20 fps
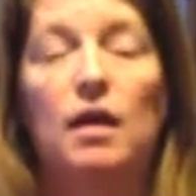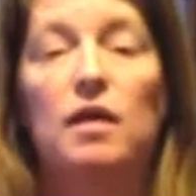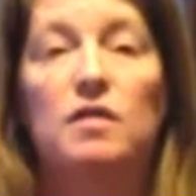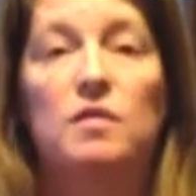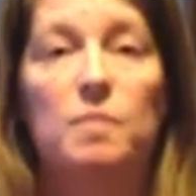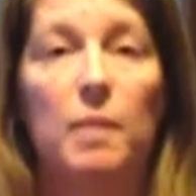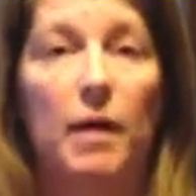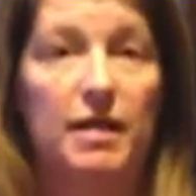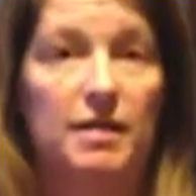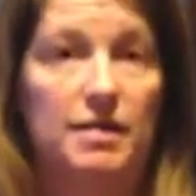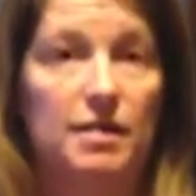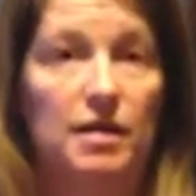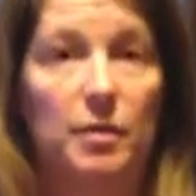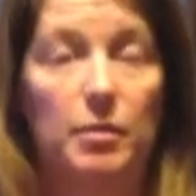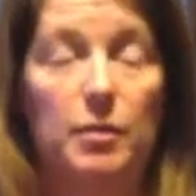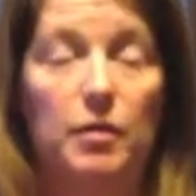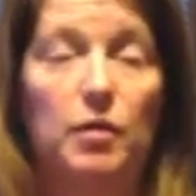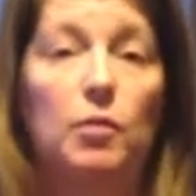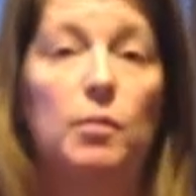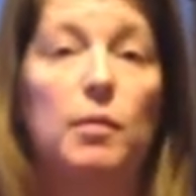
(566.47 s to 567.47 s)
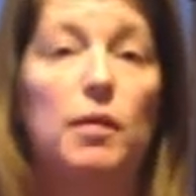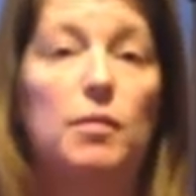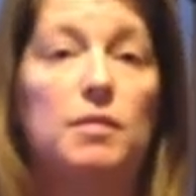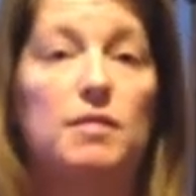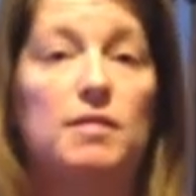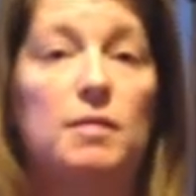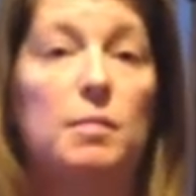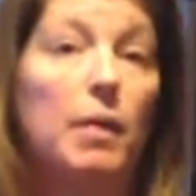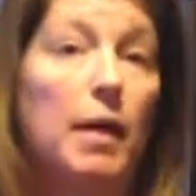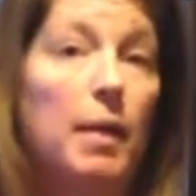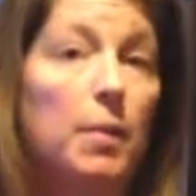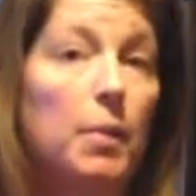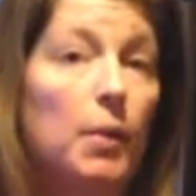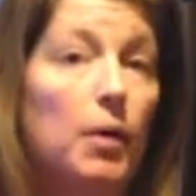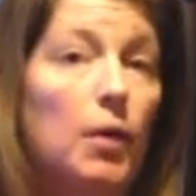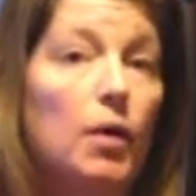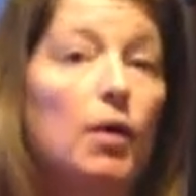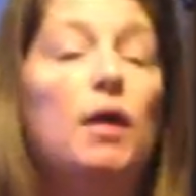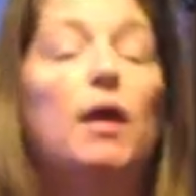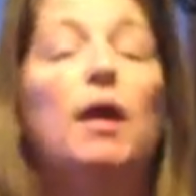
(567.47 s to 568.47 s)
Spice it up a little bit with some
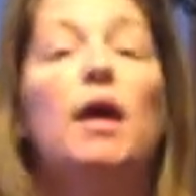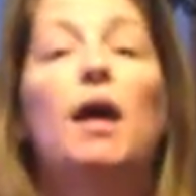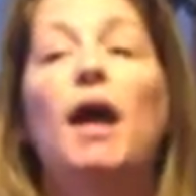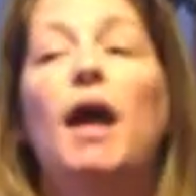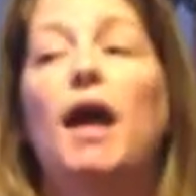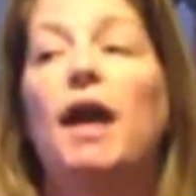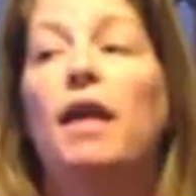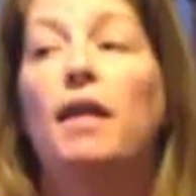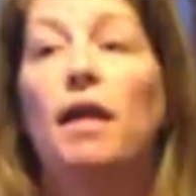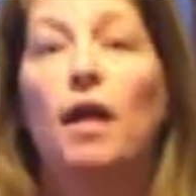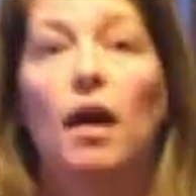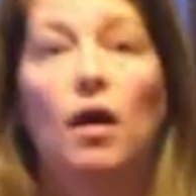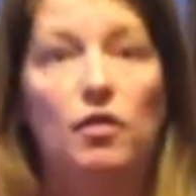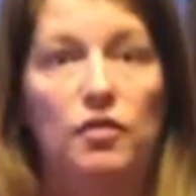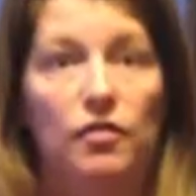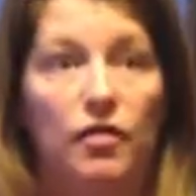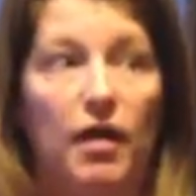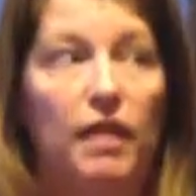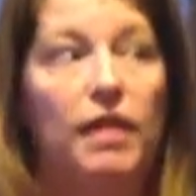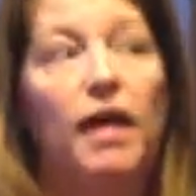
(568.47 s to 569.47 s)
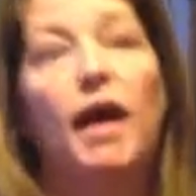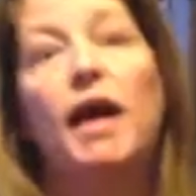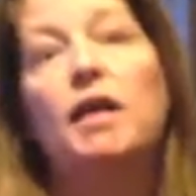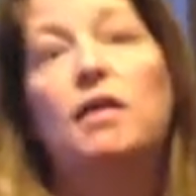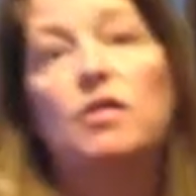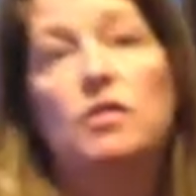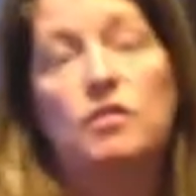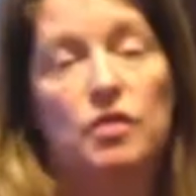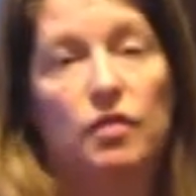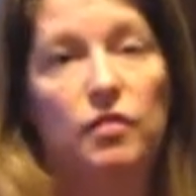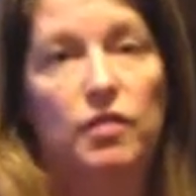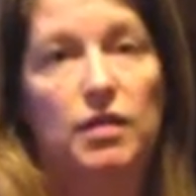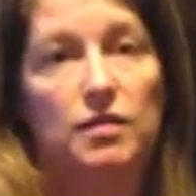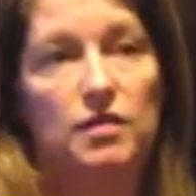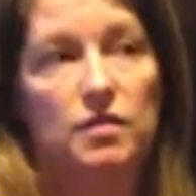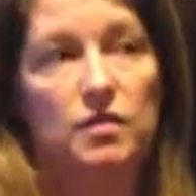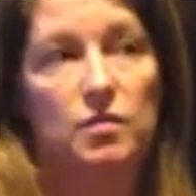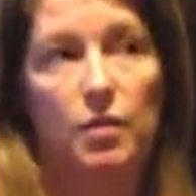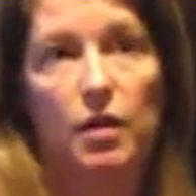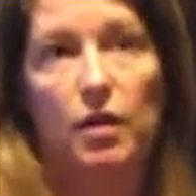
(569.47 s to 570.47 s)
pepper, and then I'll divide that into servings,
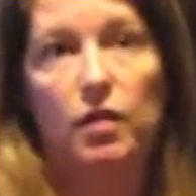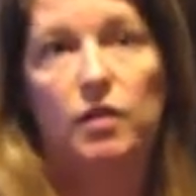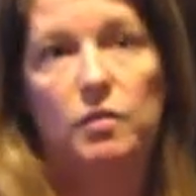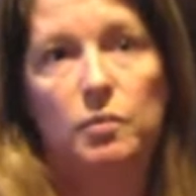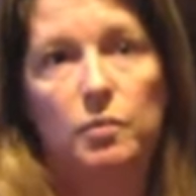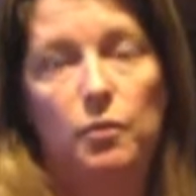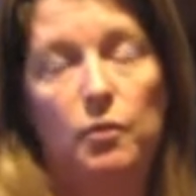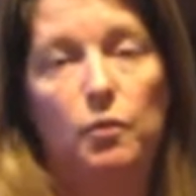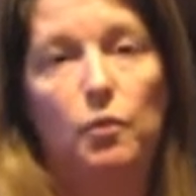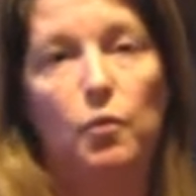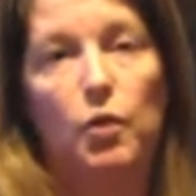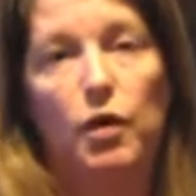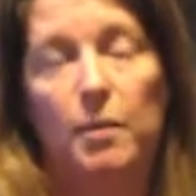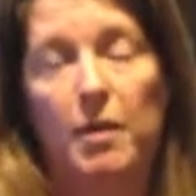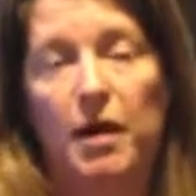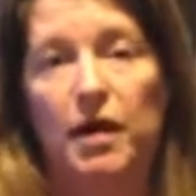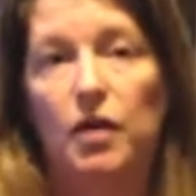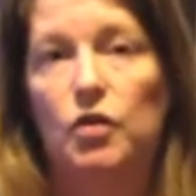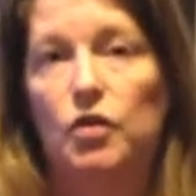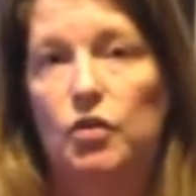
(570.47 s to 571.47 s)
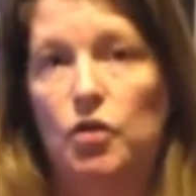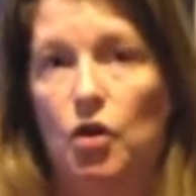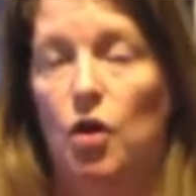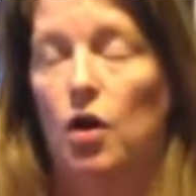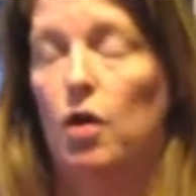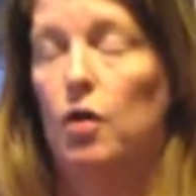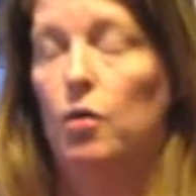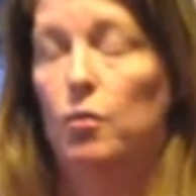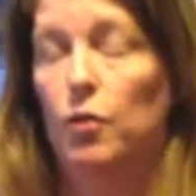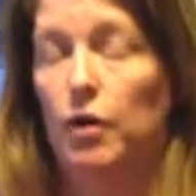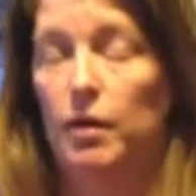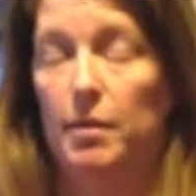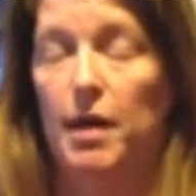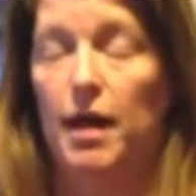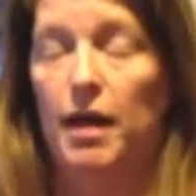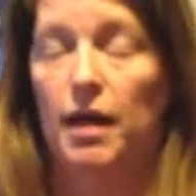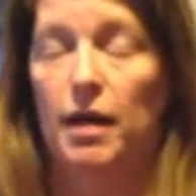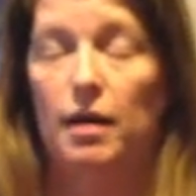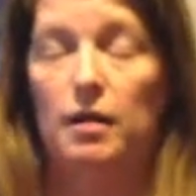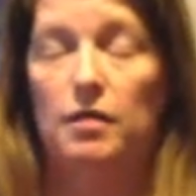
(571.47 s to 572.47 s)
as well as one of my
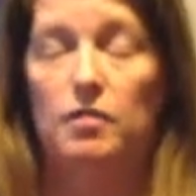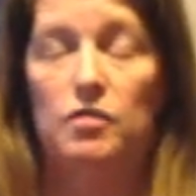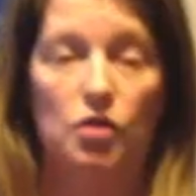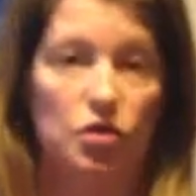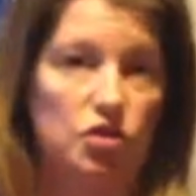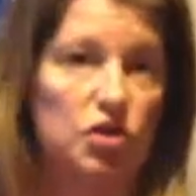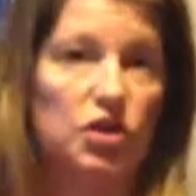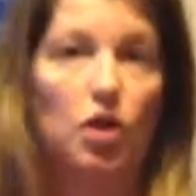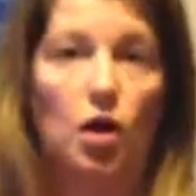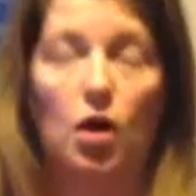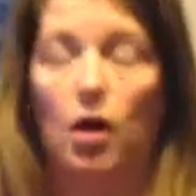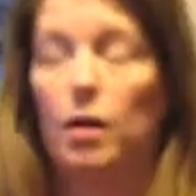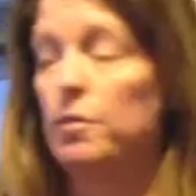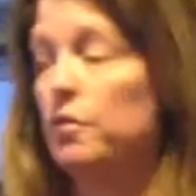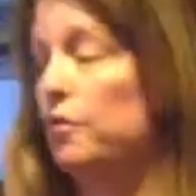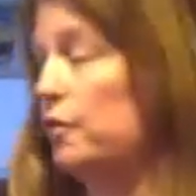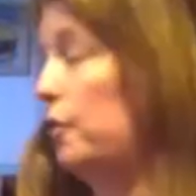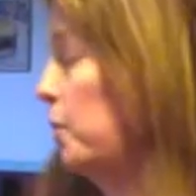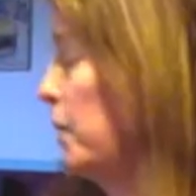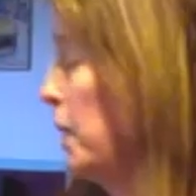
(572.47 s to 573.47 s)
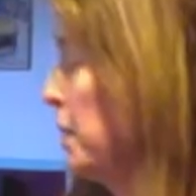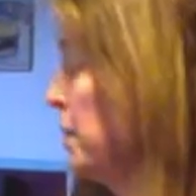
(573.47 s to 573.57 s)
starchy carbs for my